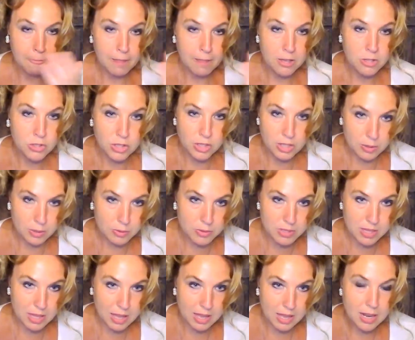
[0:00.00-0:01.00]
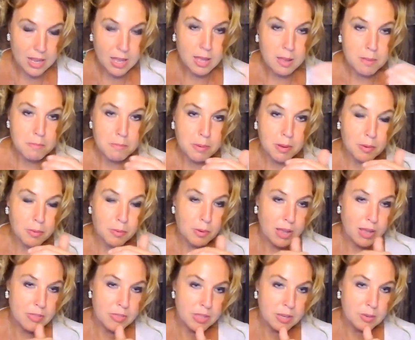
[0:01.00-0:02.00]
She knows that. But I
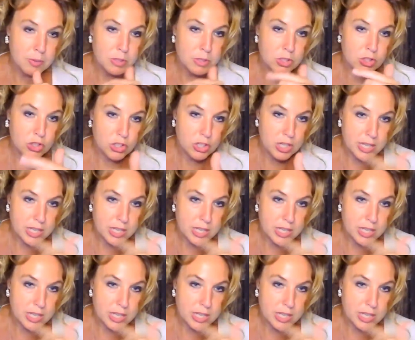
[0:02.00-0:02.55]
think when she